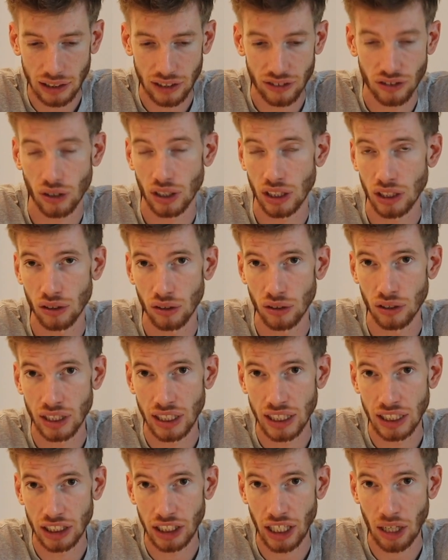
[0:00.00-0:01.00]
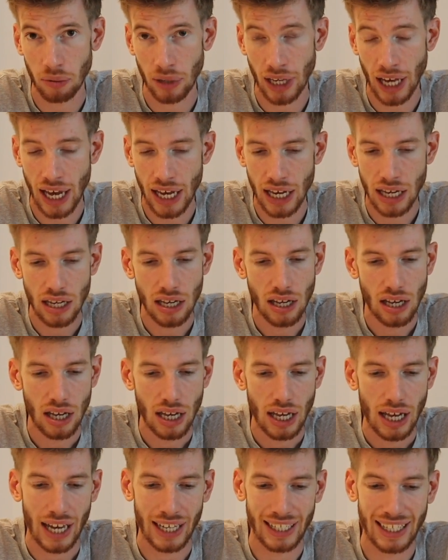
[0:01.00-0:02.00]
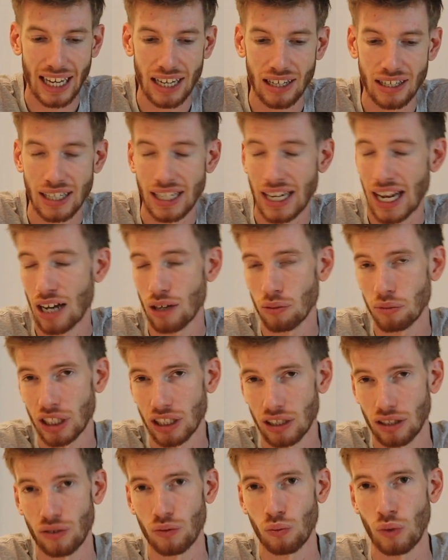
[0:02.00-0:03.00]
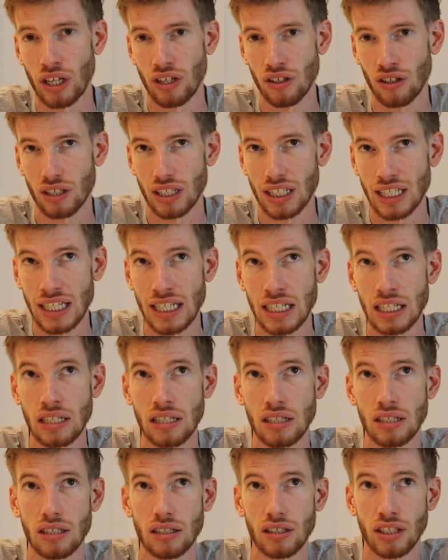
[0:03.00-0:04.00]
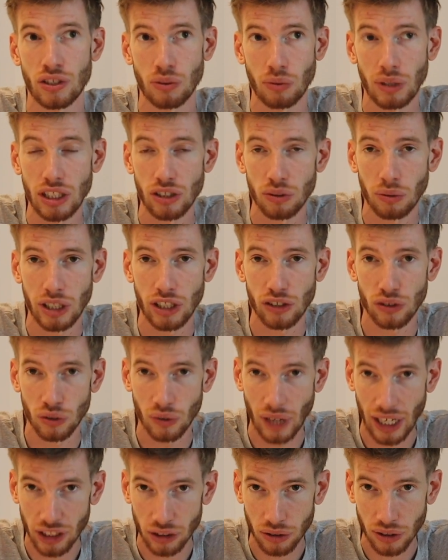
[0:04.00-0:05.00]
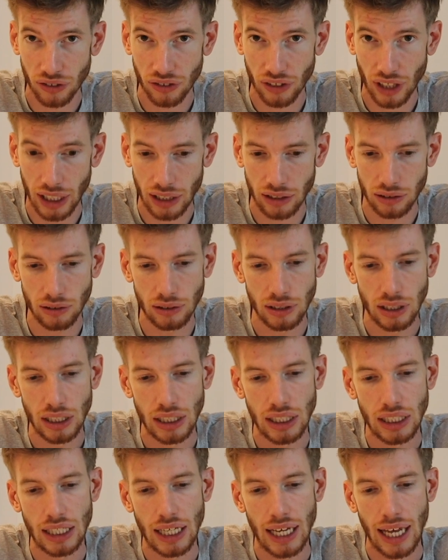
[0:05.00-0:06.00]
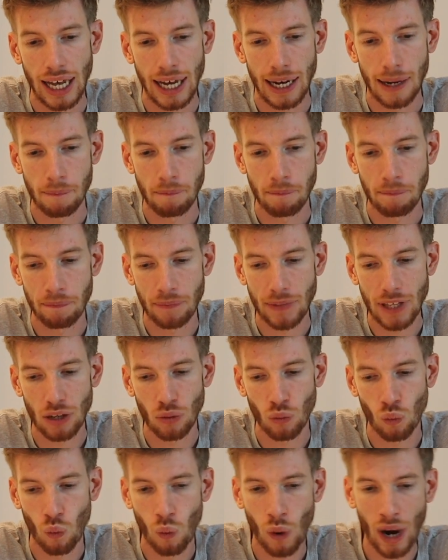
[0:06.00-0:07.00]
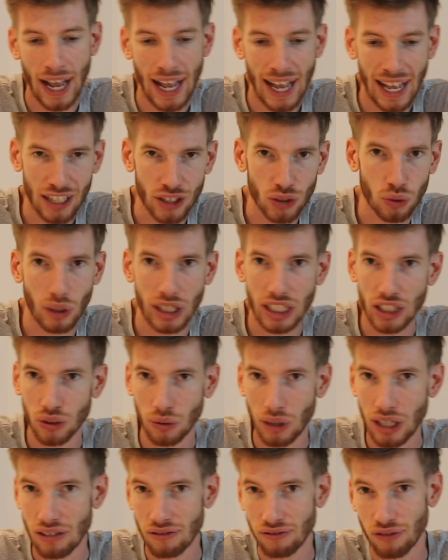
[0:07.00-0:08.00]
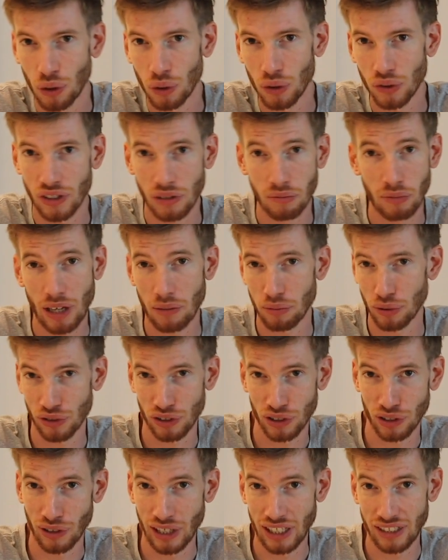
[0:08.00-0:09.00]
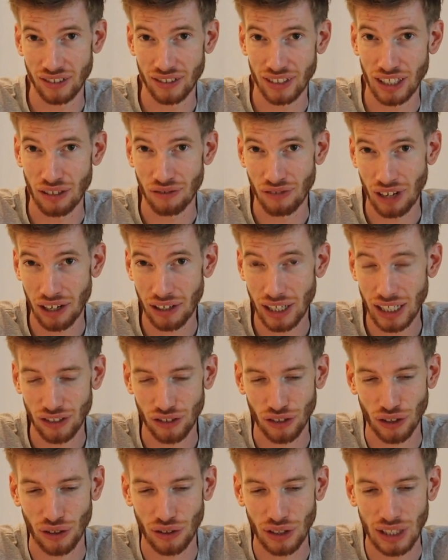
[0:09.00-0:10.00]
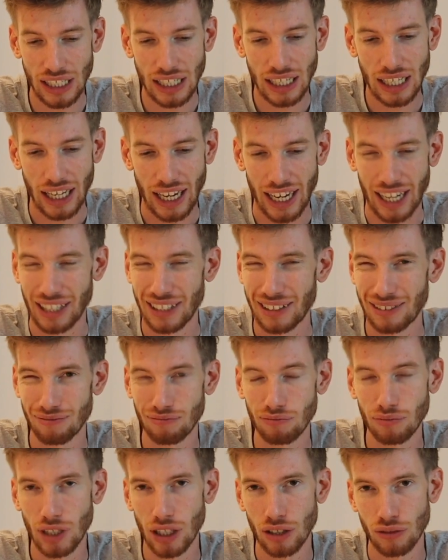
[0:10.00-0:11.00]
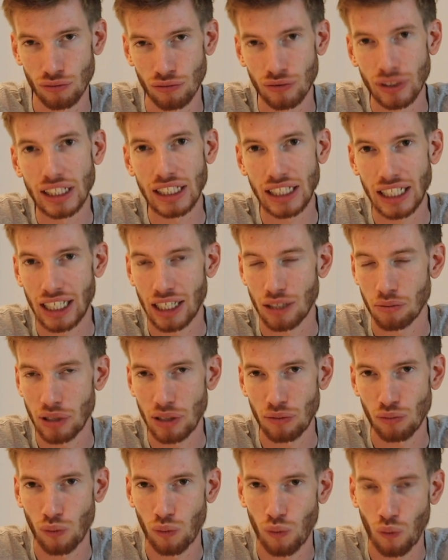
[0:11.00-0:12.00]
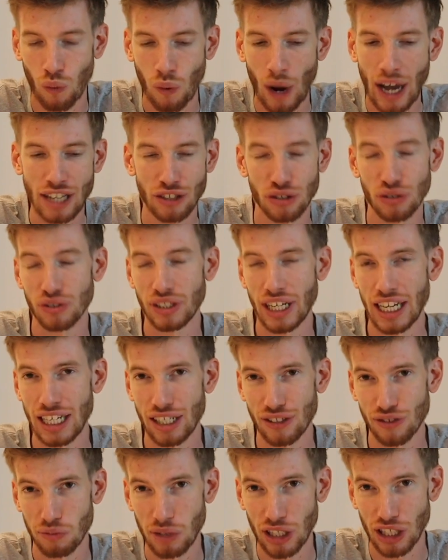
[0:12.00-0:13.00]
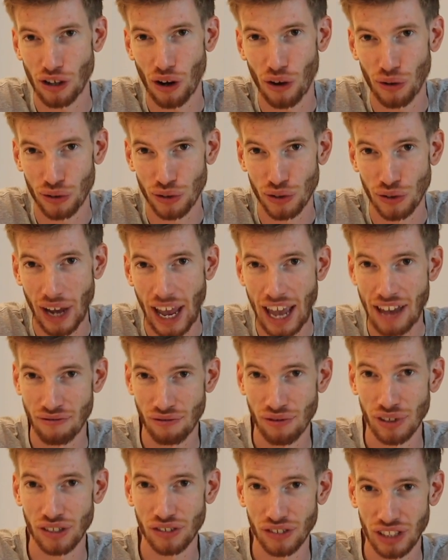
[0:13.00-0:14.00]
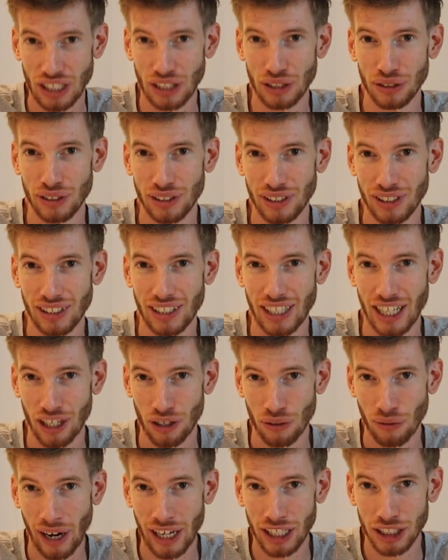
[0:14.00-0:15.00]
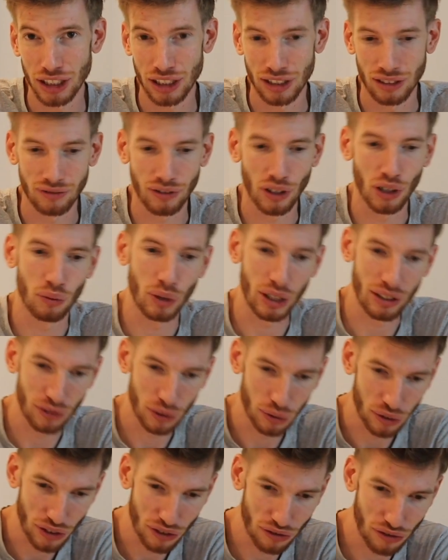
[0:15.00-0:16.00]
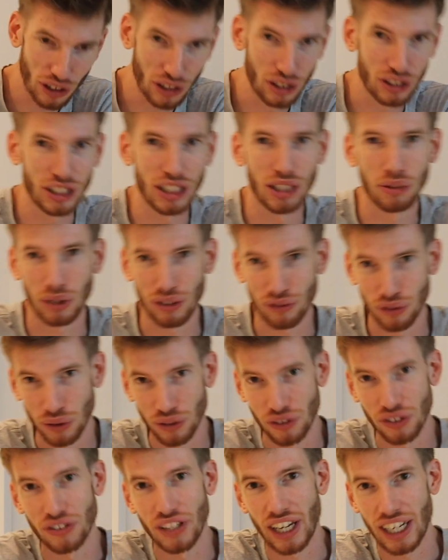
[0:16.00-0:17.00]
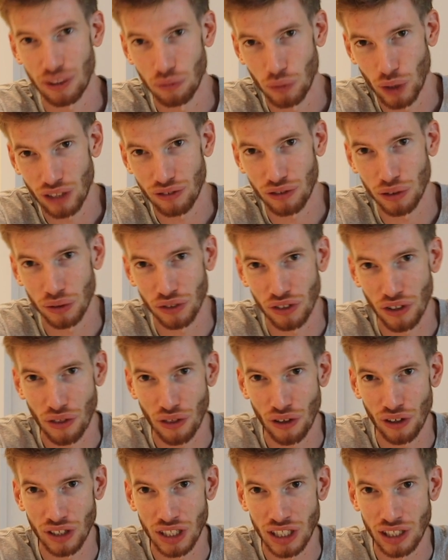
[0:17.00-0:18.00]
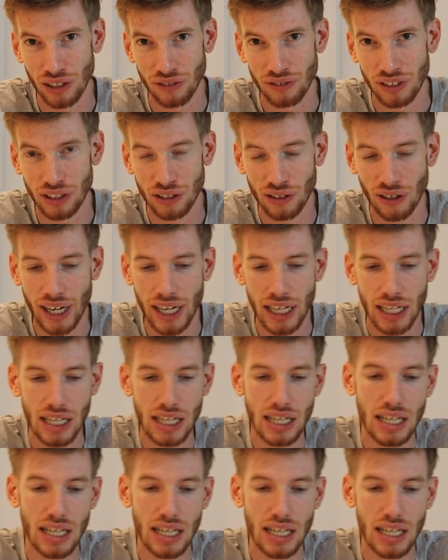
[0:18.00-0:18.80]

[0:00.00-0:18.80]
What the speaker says: It's not included in the GPA. Again, now because we're not in the 2022 entry cycle, where 2020 falls in people's degrees is going to vary. So it'd be way too tedious for me to go through every single iteration of what if it was your first year, what if it was your second, what if it was your third year of your degree.